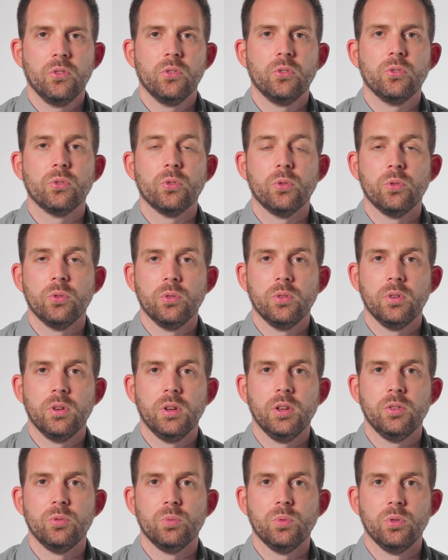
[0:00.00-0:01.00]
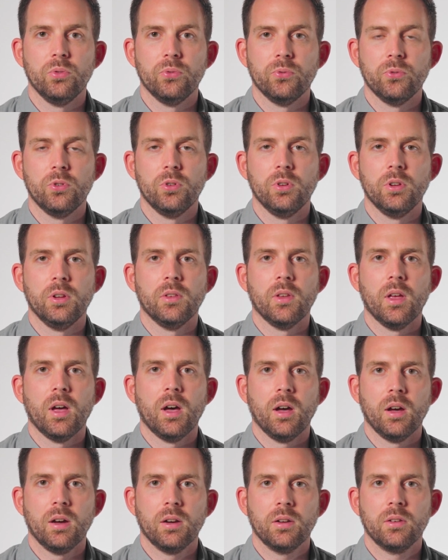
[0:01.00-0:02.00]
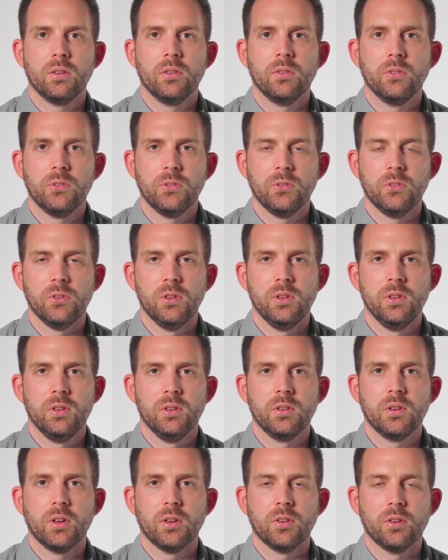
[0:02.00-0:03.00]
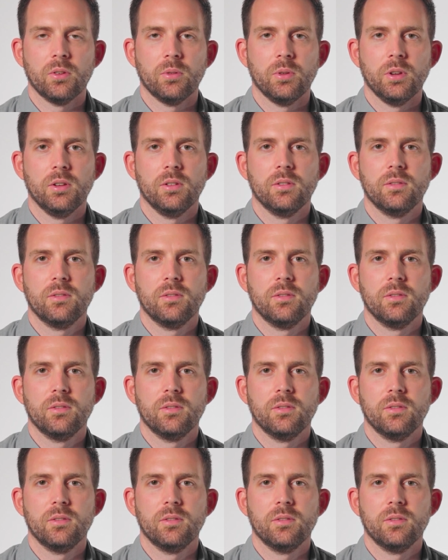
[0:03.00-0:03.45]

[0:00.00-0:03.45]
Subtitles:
so it will fall in ARC C category.